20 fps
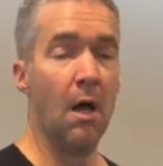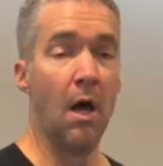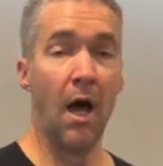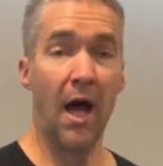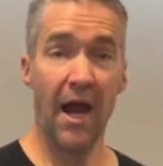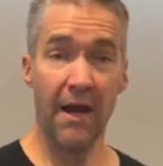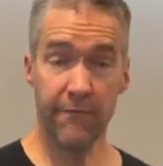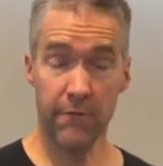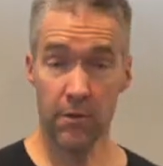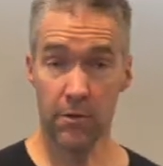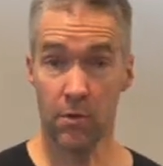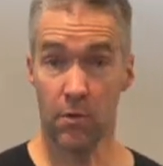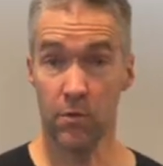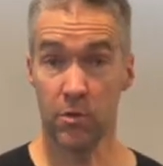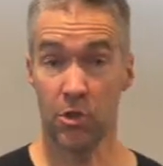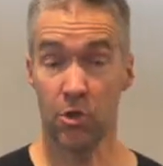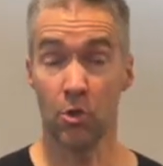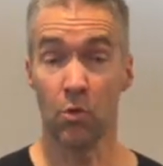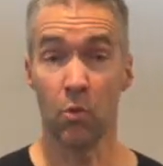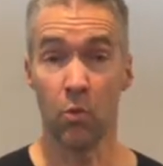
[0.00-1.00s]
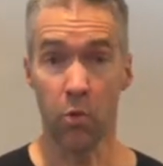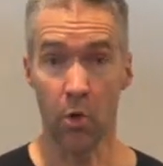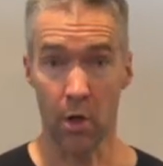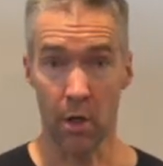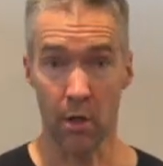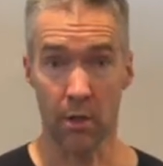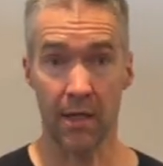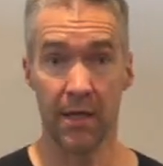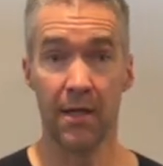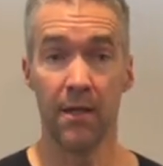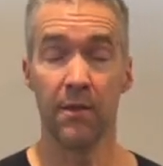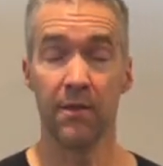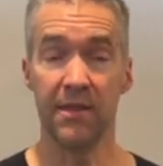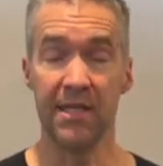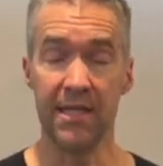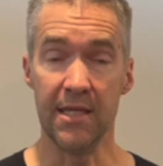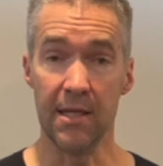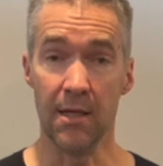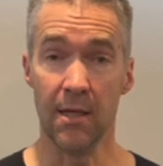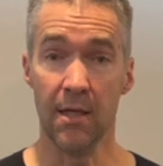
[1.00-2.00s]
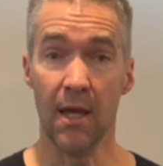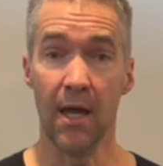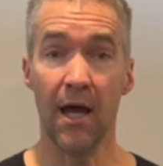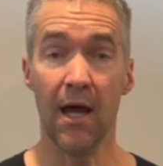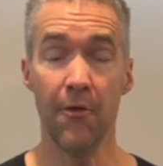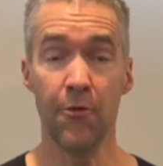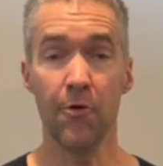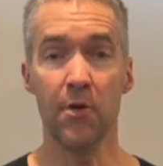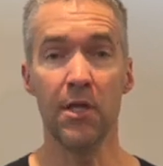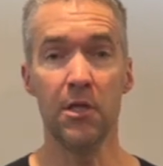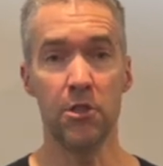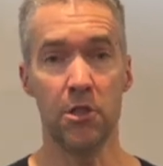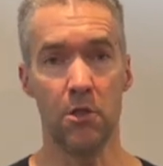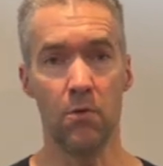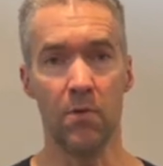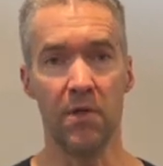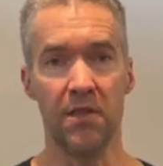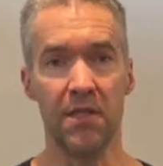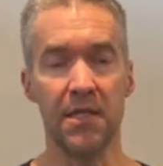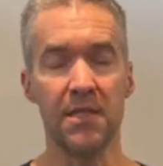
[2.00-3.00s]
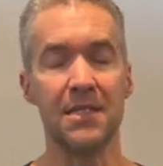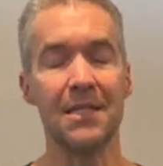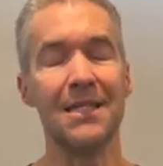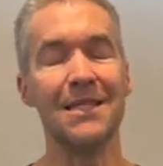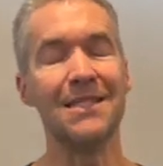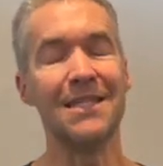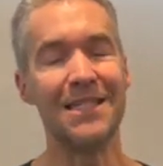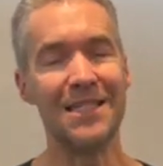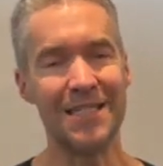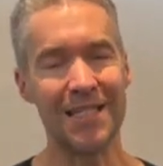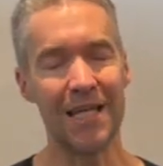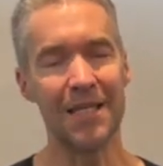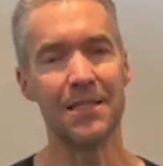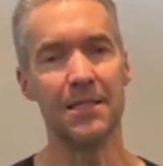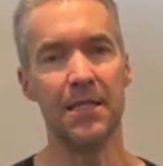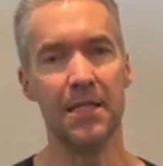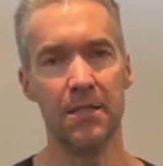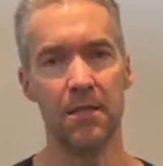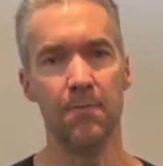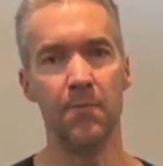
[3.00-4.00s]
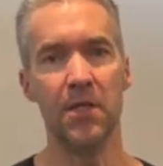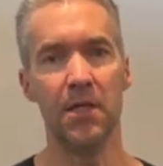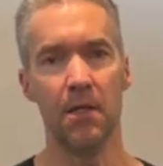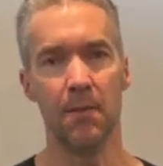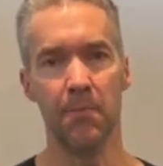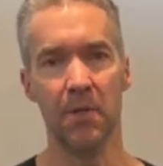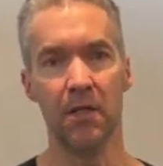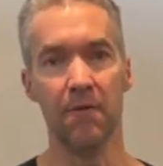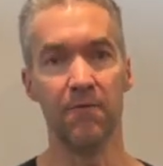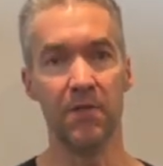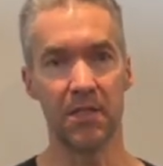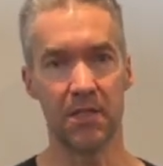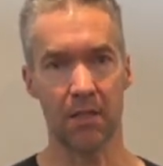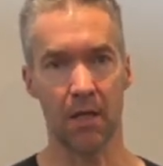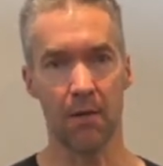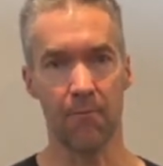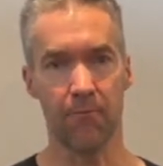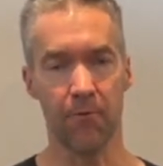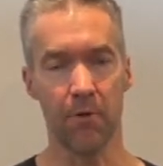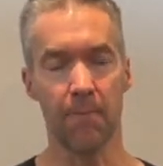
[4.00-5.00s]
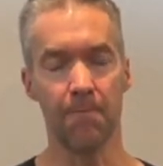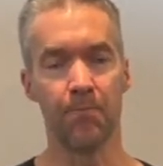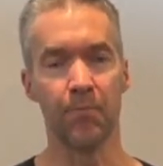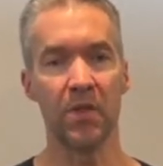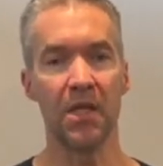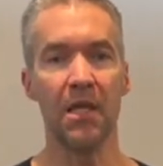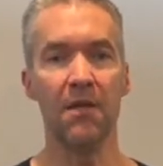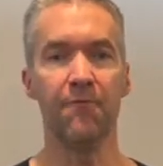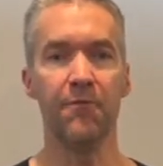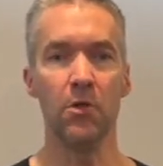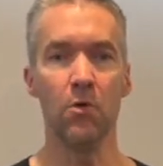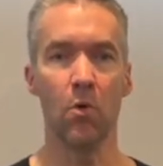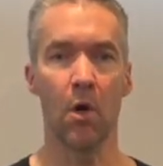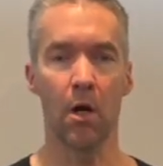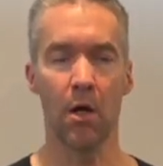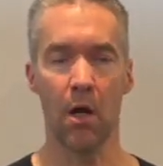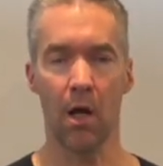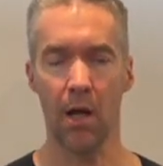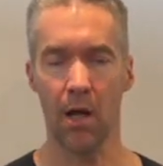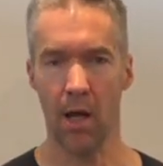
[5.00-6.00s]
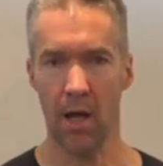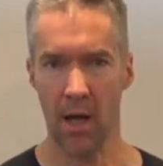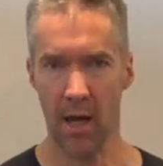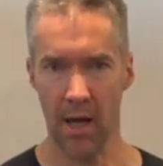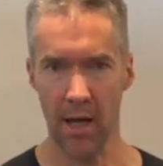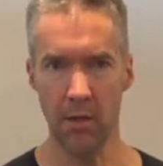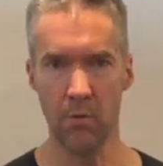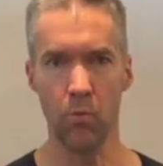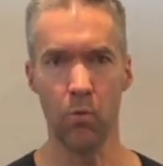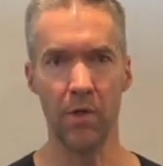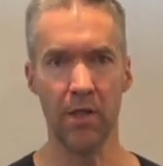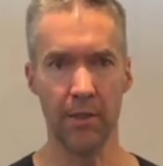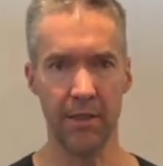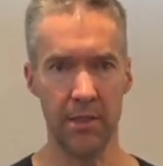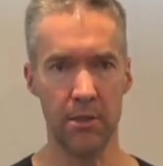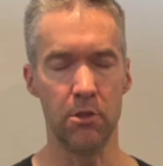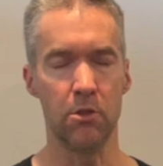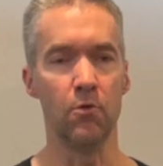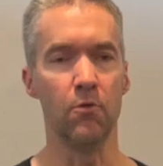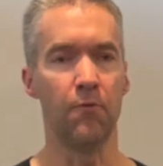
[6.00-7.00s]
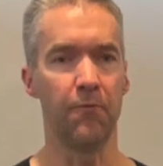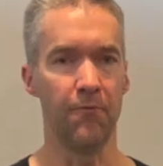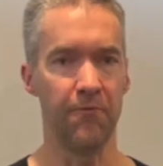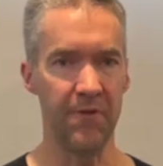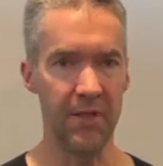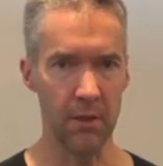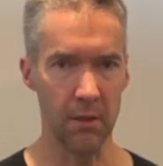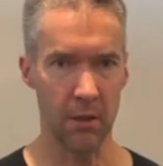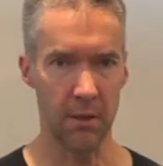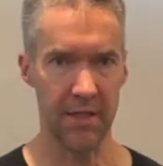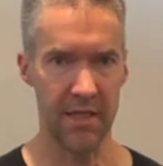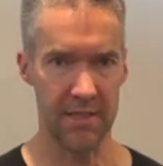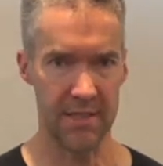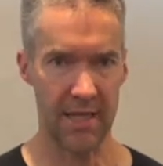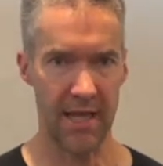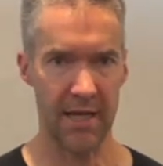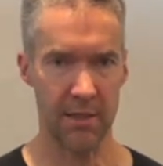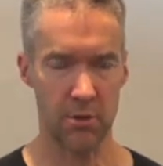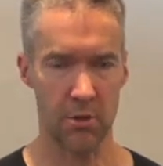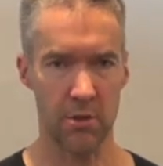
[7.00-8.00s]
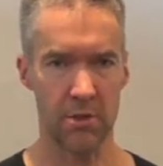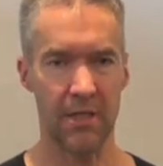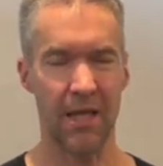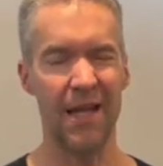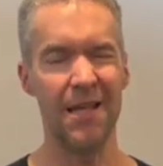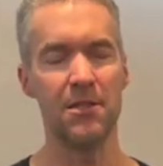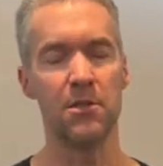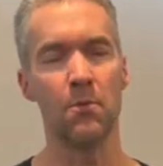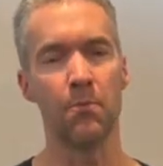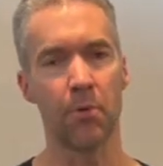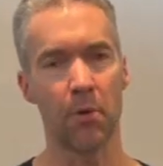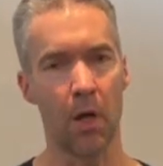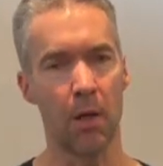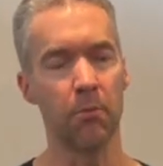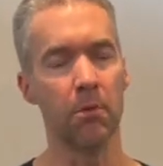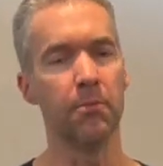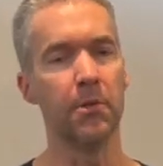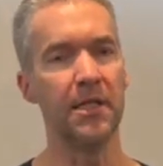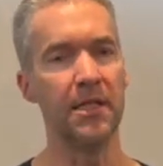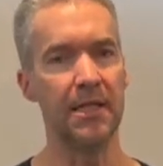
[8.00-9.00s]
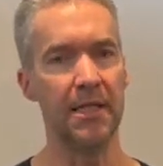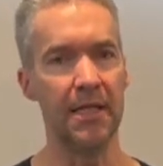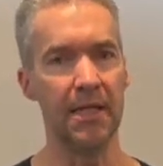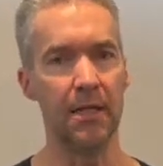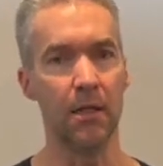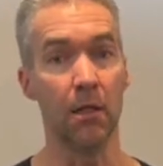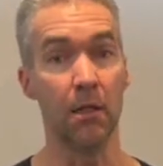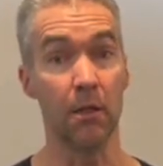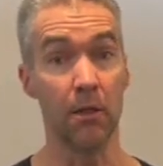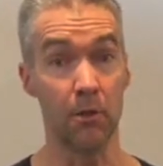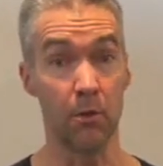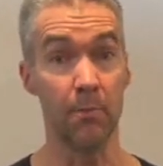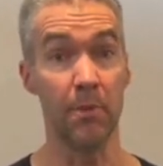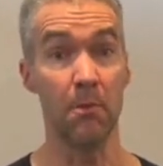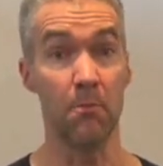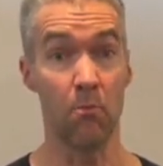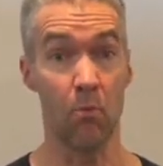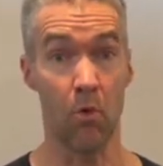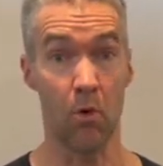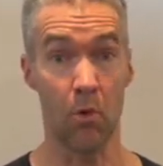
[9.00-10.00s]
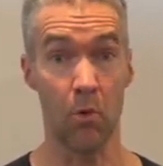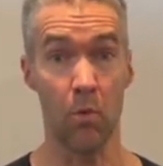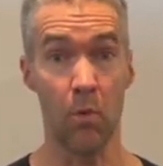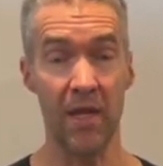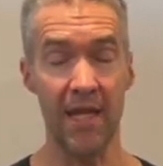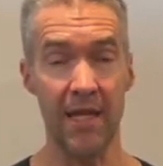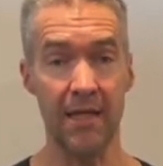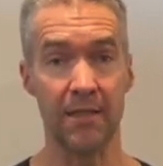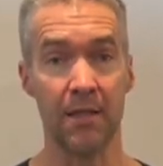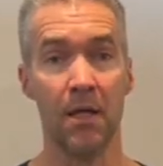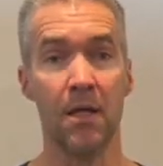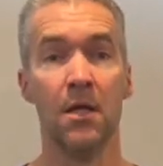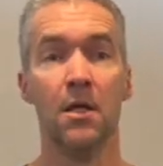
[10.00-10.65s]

Either of those should work. The other issue with this is it does need to be in a bit of discomfort. If you are unwilling to feel this exercise, you probably need a little bit more weight.